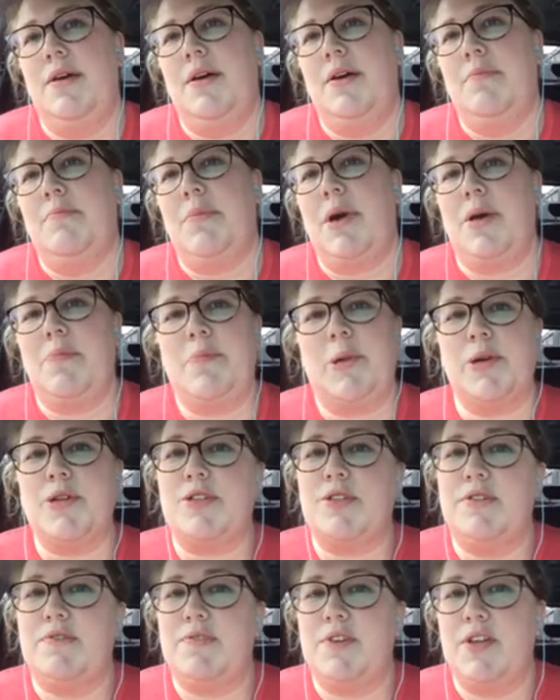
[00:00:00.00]
my
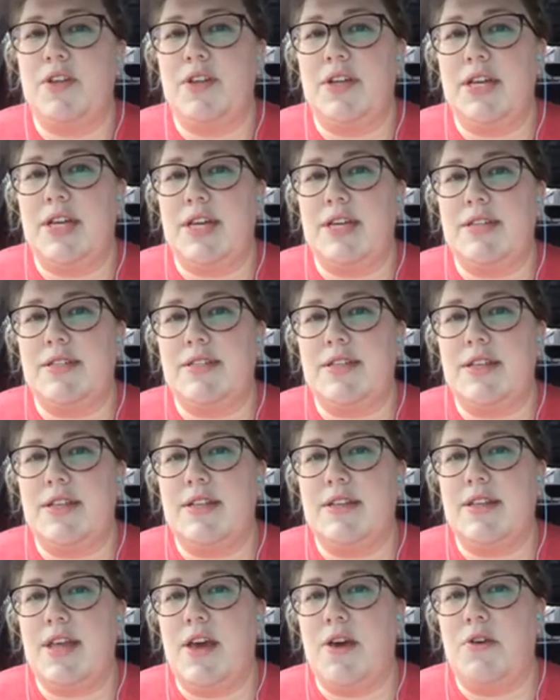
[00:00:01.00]
personal feeling is
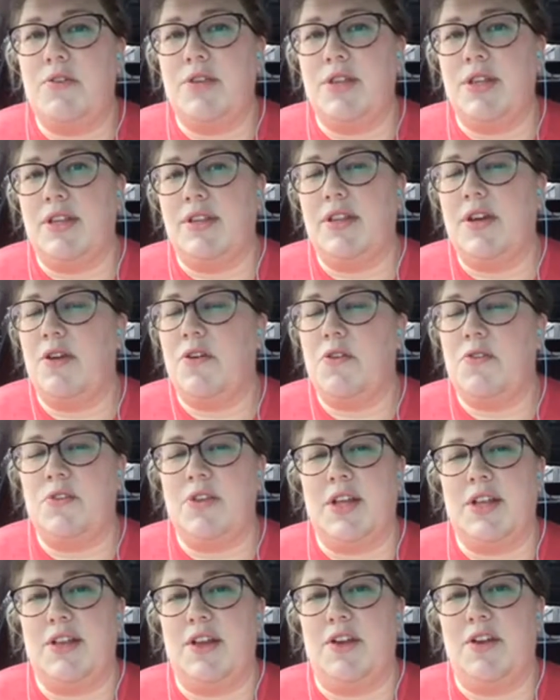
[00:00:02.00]
they're
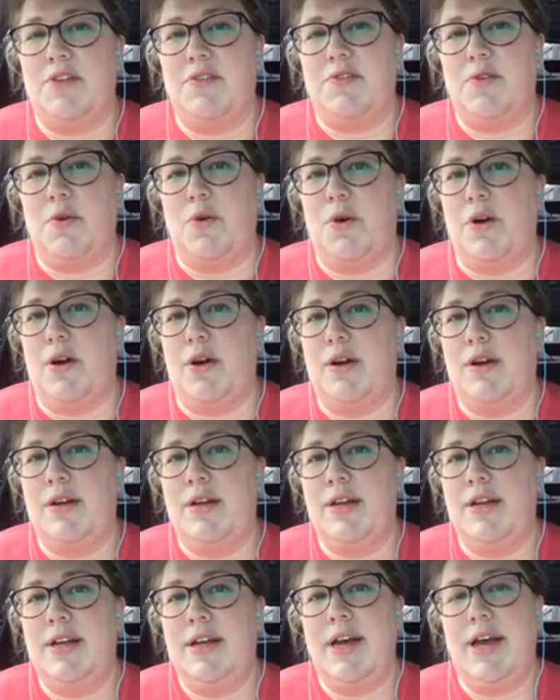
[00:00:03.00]
only little for
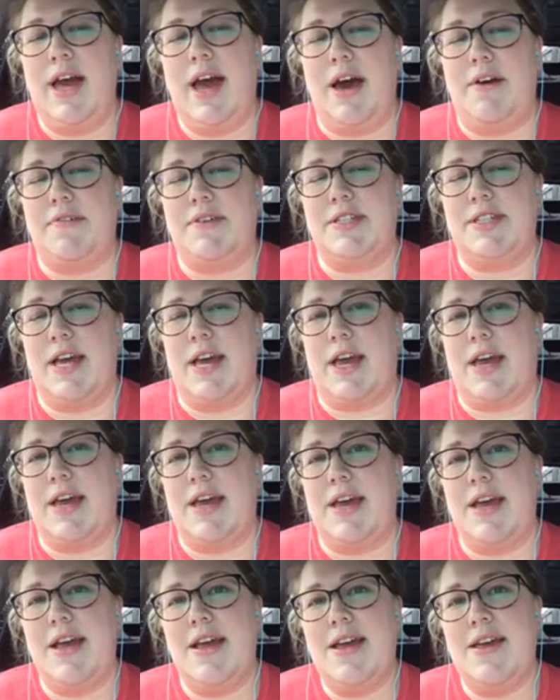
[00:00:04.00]
a half a
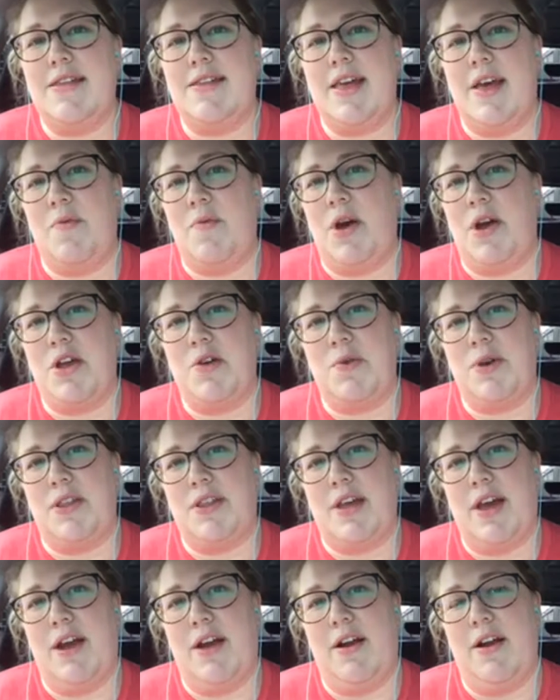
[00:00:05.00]
second, and they want you in
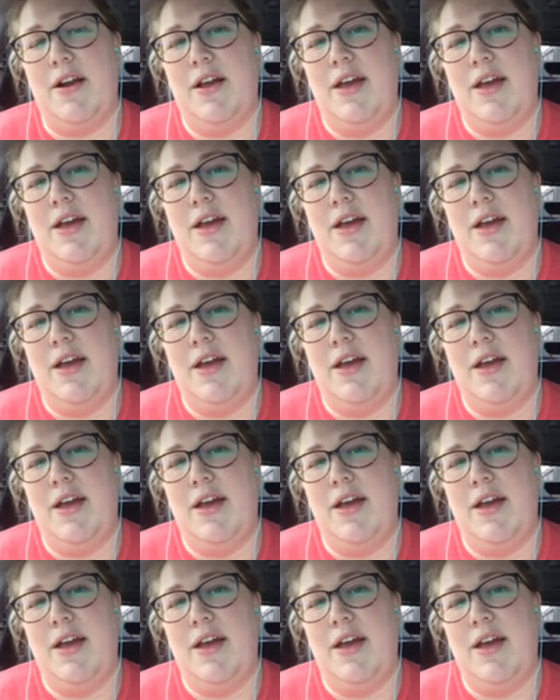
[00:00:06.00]
there